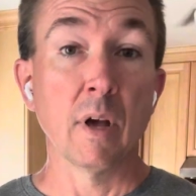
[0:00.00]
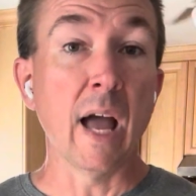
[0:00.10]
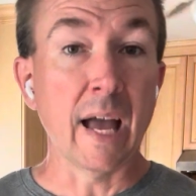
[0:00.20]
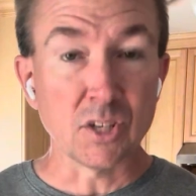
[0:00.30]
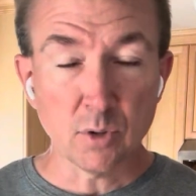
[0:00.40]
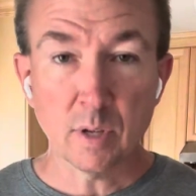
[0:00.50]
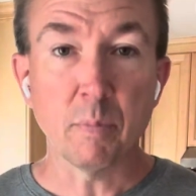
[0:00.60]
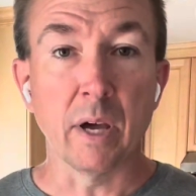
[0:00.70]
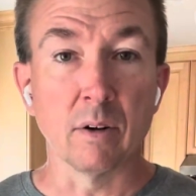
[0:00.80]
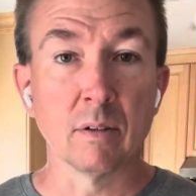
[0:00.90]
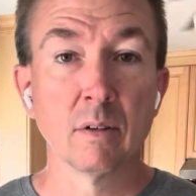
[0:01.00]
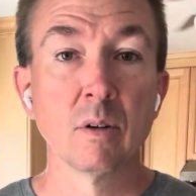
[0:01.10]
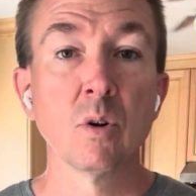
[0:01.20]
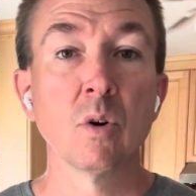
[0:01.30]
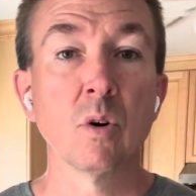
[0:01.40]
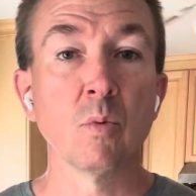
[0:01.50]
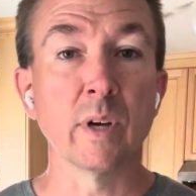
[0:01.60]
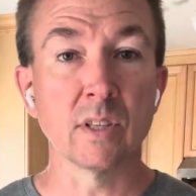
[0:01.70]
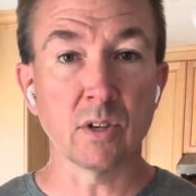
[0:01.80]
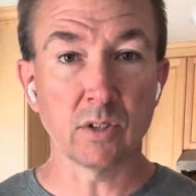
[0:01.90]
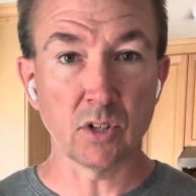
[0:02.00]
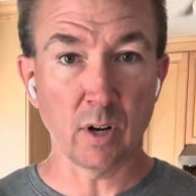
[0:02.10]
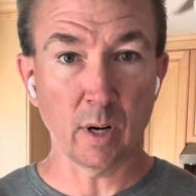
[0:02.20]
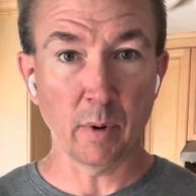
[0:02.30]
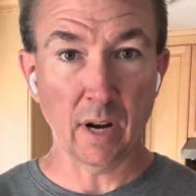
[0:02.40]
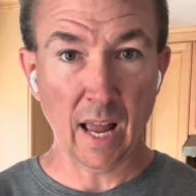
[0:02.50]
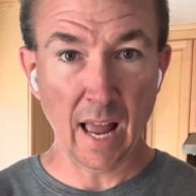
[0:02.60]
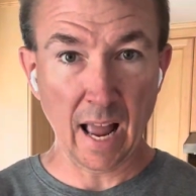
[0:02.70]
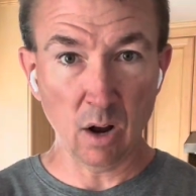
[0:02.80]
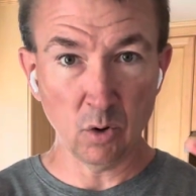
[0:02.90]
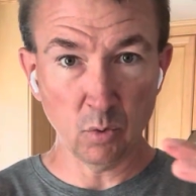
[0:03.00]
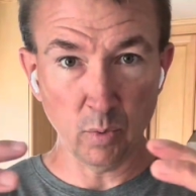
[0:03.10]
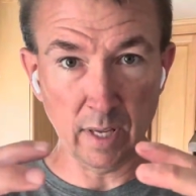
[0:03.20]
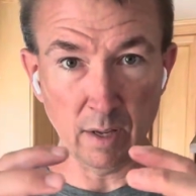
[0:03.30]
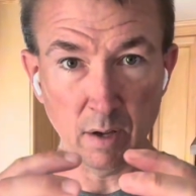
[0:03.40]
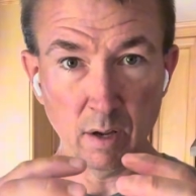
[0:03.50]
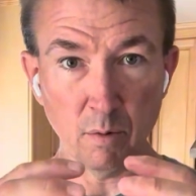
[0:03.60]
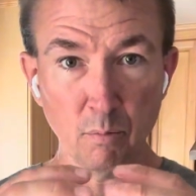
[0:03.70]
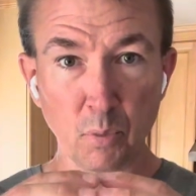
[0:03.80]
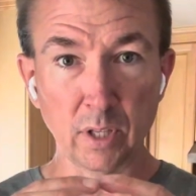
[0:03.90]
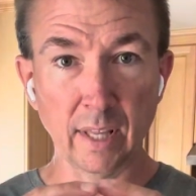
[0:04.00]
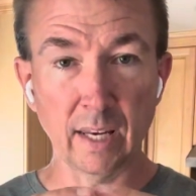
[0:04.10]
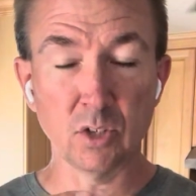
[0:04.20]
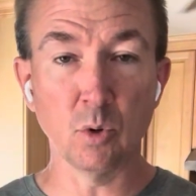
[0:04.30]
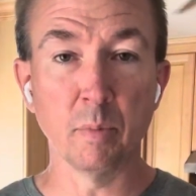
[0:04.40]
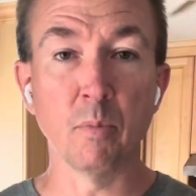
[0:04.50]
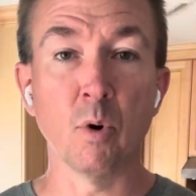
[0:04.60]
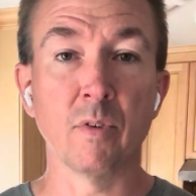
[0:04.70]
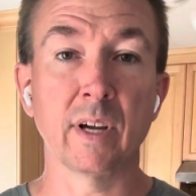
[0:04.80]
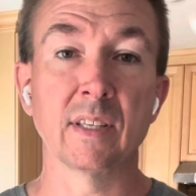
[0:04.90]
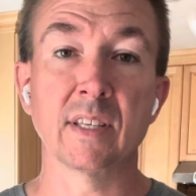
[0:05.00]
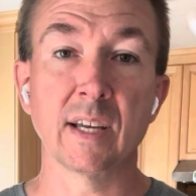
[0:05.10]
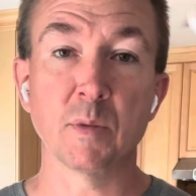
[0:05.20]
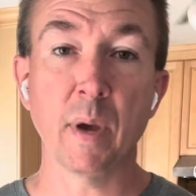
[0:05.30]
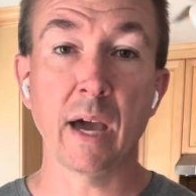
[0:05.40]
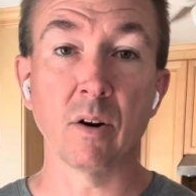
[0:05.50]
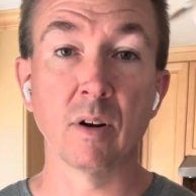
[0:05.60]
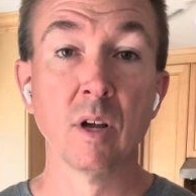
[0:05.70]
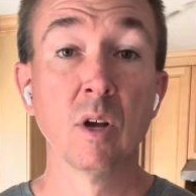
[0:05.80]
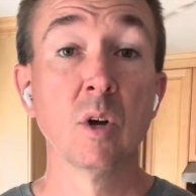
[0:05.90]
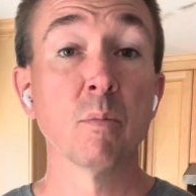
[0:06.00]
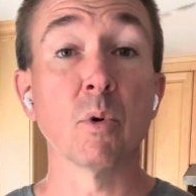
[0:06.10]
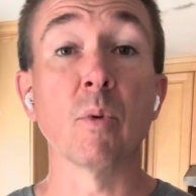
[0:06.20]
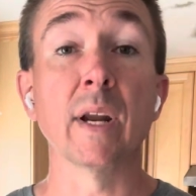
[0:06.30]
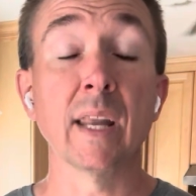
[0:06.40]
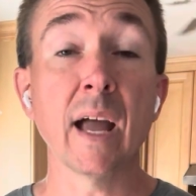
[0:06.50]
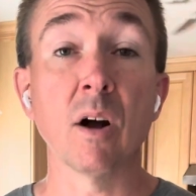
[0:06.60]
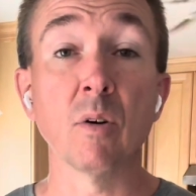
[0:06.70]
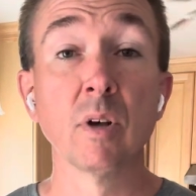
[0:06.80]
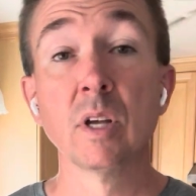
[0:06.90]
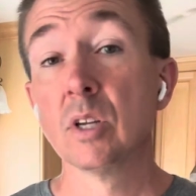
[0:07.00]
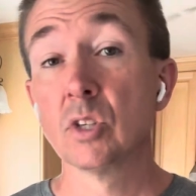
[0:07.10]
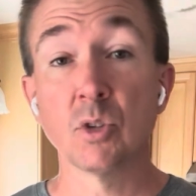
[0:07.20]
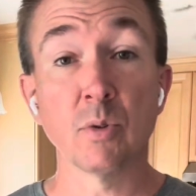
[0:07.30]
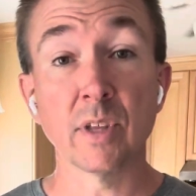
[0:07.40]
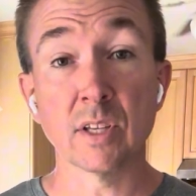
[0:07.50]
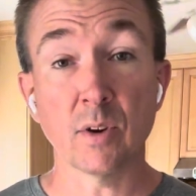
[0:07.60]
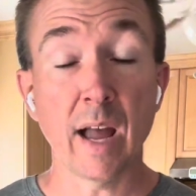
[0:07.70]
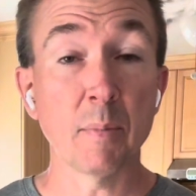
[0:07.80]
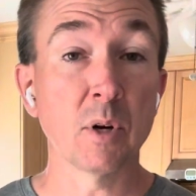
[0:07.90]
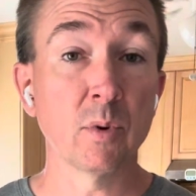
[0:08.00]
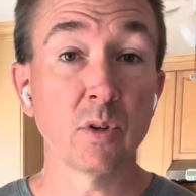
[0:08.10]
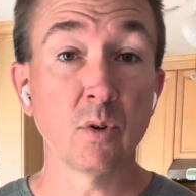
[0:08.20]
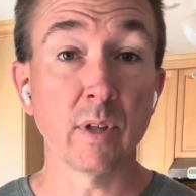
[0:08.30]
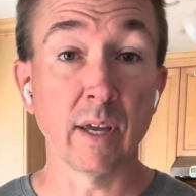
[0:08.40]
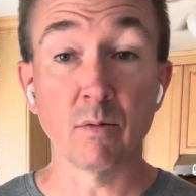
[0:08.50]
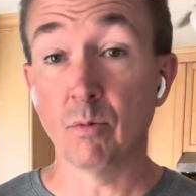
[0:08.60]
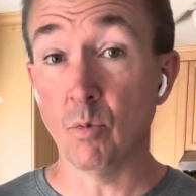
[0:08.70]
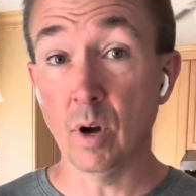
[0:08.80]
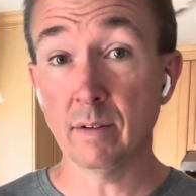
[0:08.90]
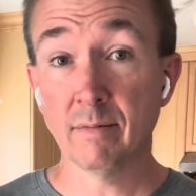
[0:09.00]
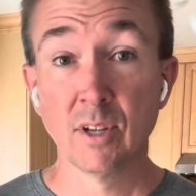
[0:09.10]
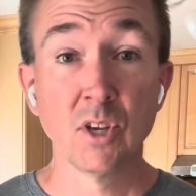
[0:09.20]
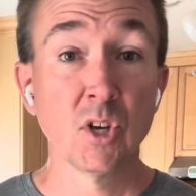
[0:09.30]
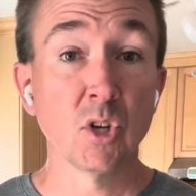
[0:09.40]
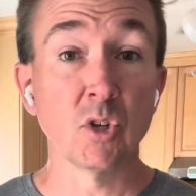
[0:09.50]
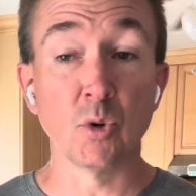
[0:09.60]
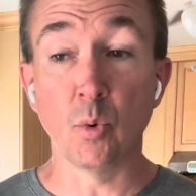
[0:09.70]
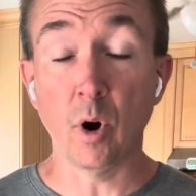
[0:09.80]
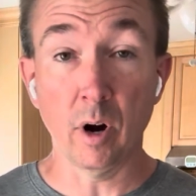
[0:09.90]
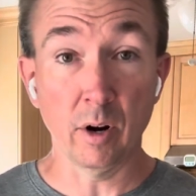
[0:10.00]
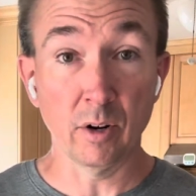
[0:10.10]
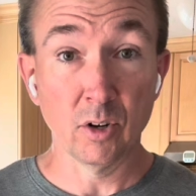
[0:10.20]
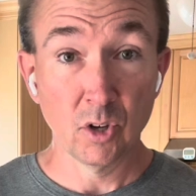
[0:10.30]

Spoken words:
As you get better, we can start to talk about how do we bring that into a bit more of a concise pattern. But right now, two things are happening when you do that. One, you are